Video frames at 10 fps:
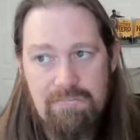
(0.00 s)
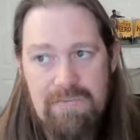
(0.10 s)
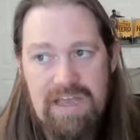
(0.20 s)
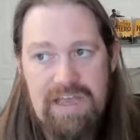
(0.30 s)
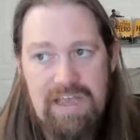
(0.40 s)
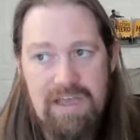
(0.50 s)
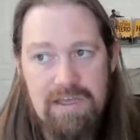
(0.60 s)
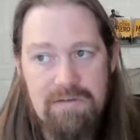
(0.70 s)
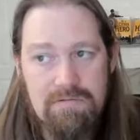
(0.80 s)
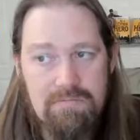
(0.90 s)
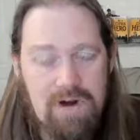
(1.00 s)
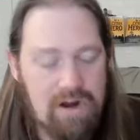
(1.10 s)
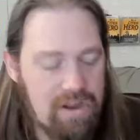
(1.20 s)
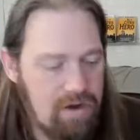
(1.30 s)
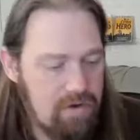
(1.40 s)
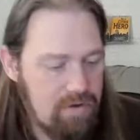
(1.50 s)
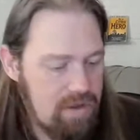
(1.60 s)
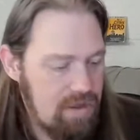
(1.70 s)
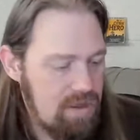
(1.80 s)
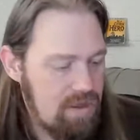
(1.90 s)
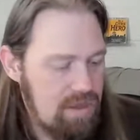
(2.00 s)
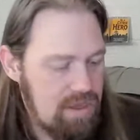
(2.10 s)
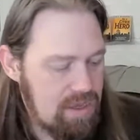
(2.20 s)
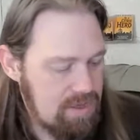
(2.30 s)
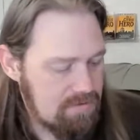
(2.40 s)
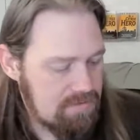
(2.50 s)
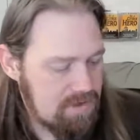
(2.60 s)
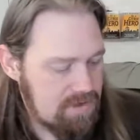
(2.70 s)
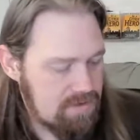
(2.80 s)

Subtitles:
by Mark Coate. Uh,